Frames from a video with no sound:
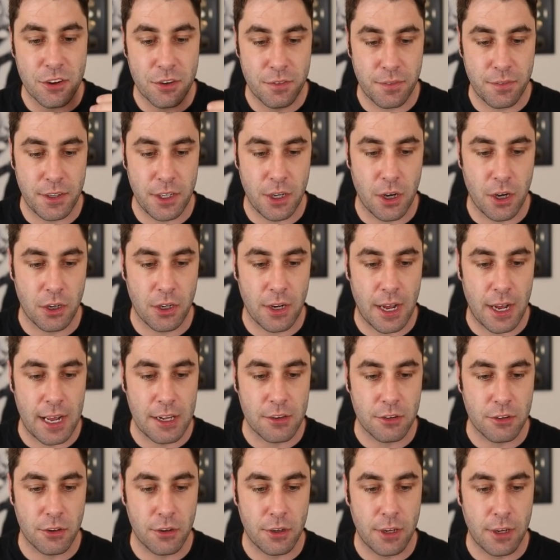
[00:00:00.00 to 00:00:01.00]
this video,
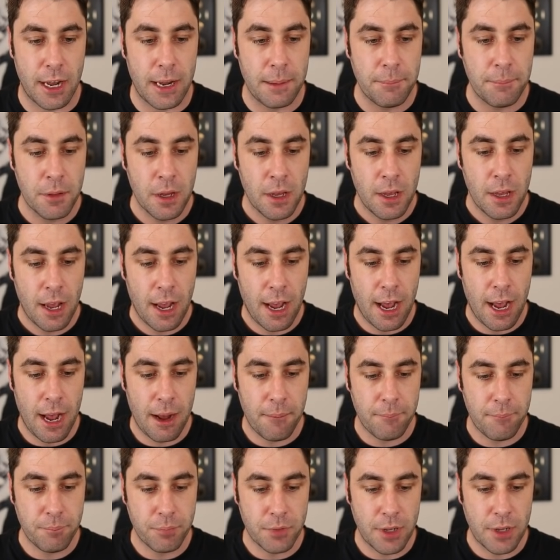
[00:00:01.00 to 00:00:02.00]
guys, okay,
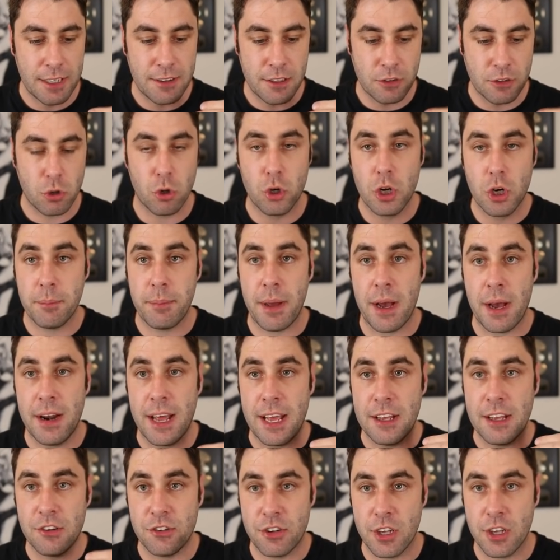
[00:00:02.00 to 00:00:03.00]
um, I did talk
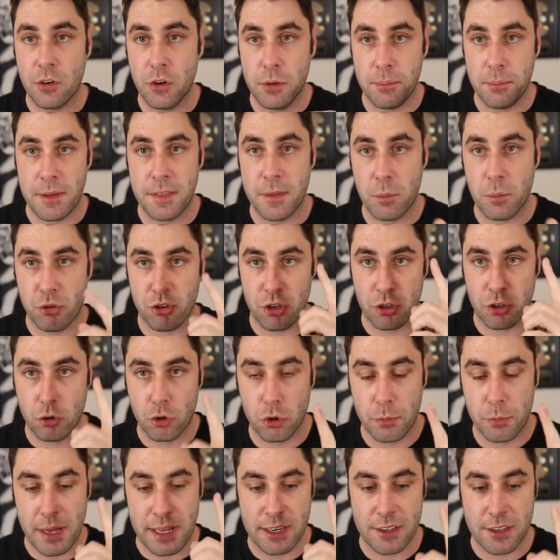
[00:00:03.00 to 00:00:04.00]
about a secret method, which I'll
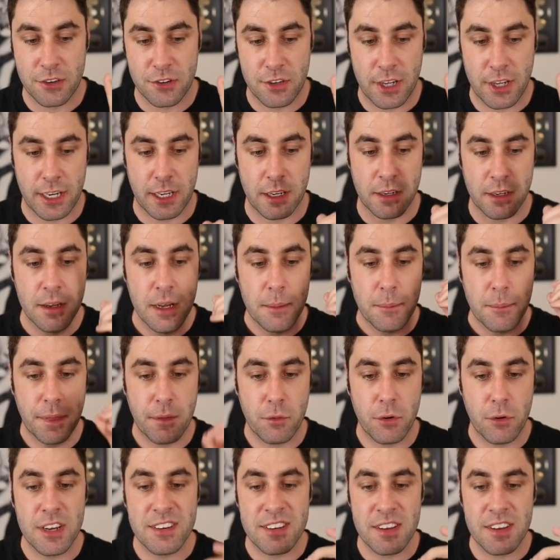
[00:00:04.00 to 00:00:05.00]
talk about in a second. But
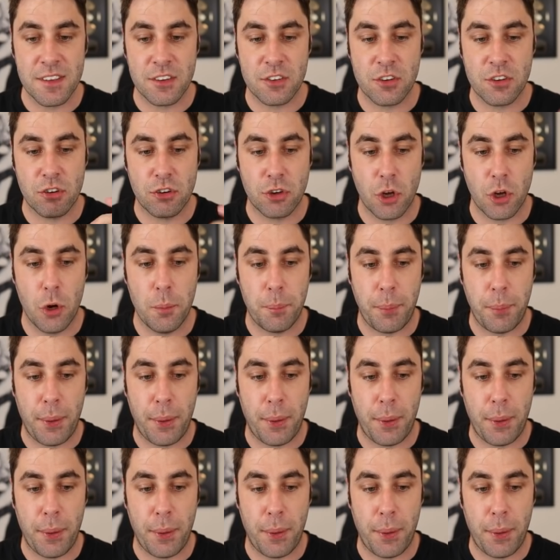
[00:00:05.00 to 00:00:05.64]
the reason this is so